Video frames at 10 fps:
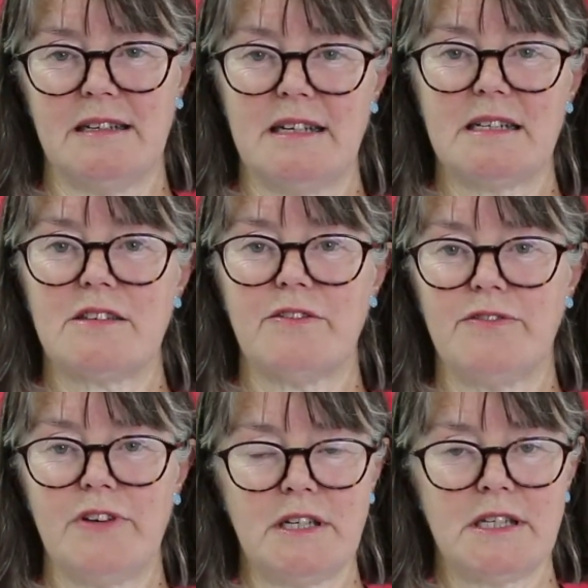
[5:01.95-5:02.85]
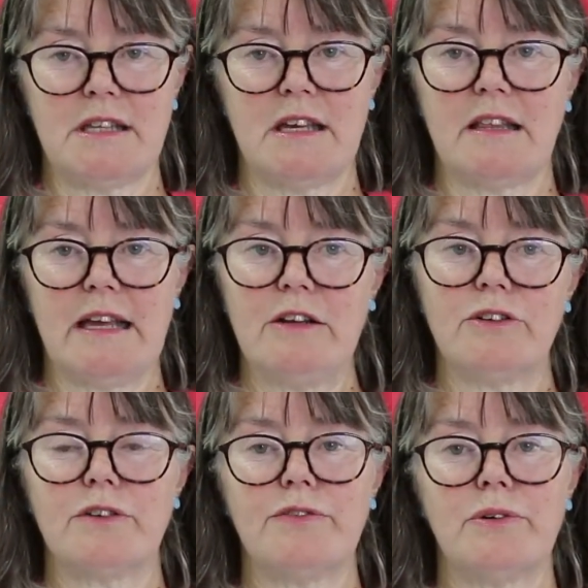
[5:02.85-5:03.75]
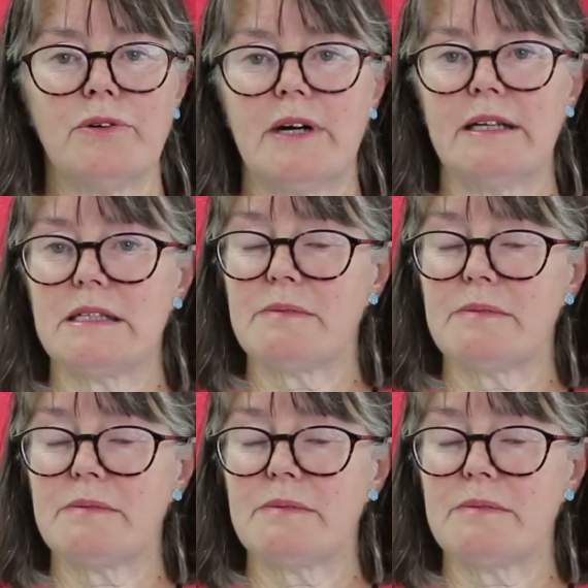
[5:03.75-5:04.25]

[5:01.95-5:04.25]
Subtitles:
It's the first thing they look for, and